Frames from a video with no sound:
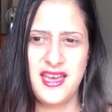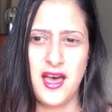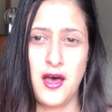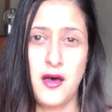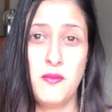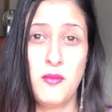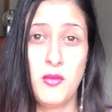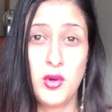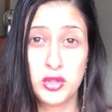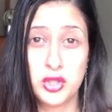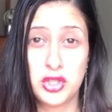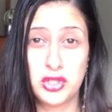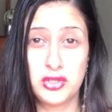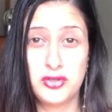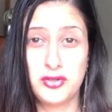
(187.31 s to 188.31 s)

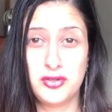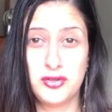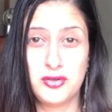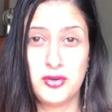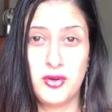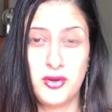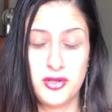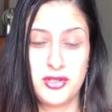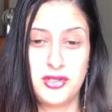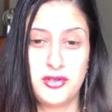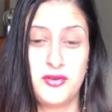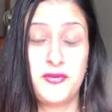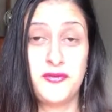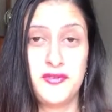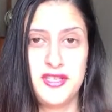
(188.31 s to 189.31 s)
emotional, also
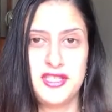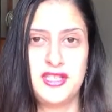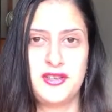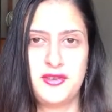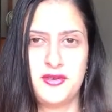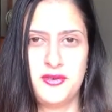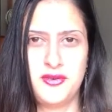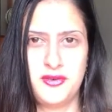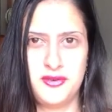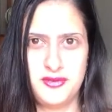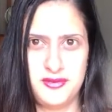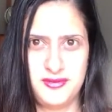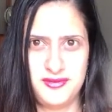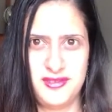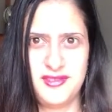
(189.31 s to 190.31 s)

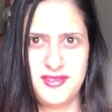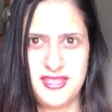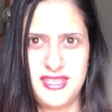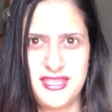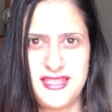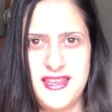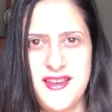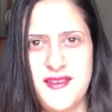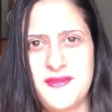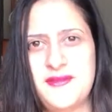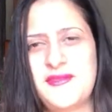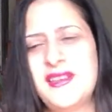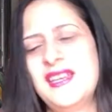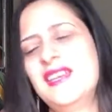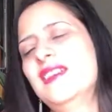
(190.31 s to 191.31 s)
physical stuff,
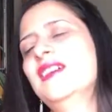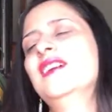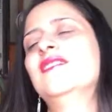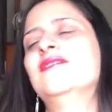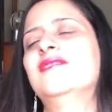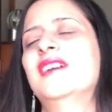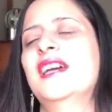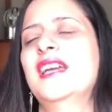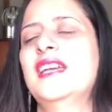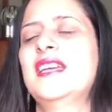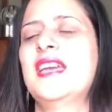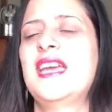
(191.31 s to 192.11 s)
right?